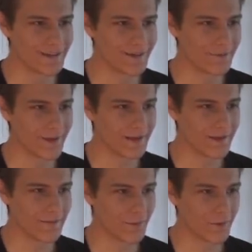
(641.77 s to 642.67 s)
You're
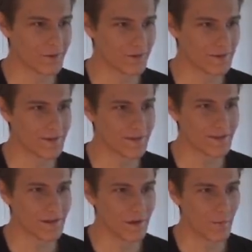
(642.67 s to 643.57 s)
regular mortals.
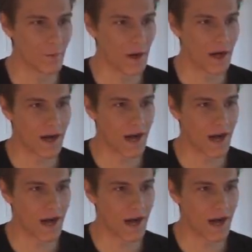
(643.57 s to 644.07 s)
Wow.